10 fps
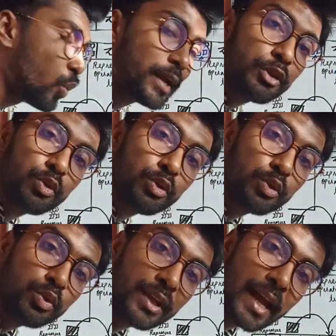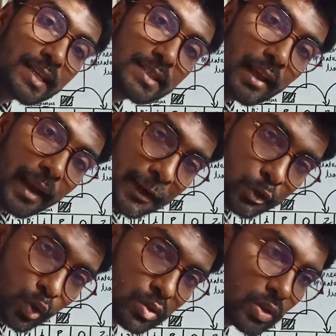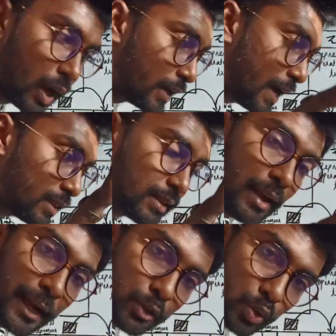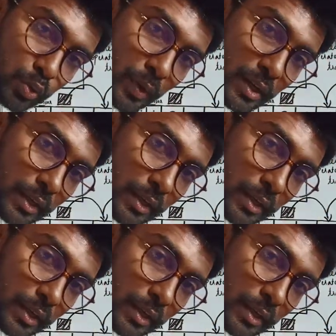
going to utilize the lactose. Again, the lactose will